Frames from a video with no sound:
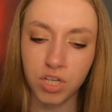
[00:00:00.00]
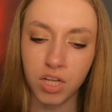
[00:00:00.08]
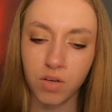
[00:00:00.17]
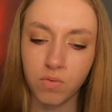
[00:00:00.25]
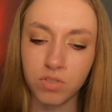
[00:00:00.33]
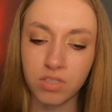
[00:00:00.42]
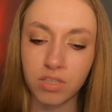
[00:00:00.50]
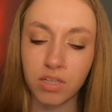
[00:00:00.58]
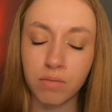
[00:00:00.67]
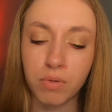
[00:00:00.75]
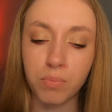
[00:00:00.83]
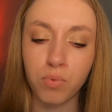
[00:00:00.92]
It was just a lot of
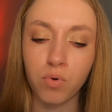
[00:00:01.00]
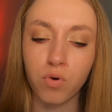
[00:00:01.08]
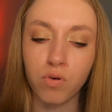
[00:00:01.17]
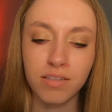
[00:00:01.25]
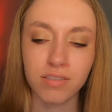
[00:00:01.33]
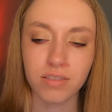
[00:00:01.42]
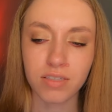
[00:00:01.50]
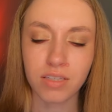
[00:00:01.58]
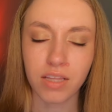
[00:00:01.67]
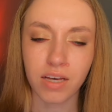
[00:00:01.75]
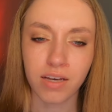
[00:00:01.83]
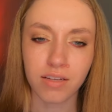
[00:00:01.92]
people using
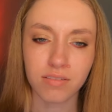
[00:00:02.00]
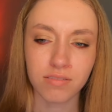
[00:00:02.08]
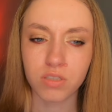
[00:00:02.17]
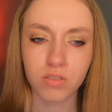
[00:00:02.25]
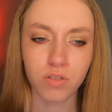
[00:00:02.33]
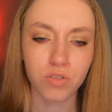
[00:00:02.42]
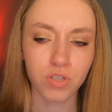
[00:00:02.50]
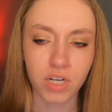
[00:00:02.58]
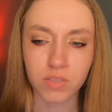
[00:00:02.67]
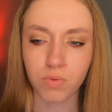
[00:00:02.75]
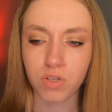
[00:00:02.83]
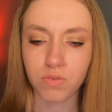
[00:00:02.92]
that close your
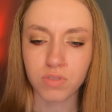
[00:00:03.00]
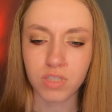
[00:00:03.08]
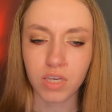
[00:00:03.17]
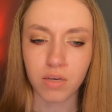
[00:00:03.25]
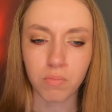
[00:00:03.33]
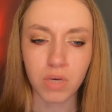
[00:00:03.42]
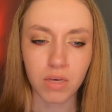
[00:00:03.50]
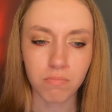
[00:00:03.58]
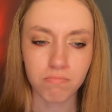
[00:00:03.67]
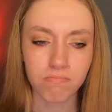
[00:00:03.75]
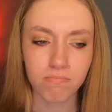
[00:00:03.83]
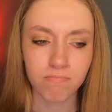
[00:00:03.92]
eyes, what do you see
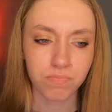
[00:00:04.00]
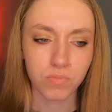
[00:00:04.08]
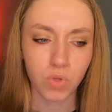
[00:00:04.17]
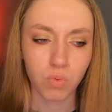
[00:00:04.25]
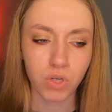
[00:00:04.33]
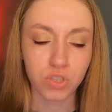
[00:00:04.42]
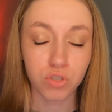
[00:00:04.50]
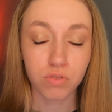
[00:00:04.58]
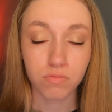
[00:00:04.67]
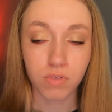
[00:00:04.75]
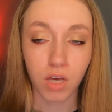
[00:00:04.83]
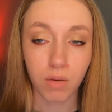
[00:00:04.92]
meme, which,
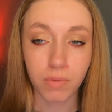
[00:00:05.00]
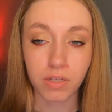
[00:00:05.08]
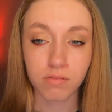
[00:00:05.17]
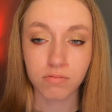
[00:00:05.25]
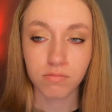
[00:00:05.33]
I mean,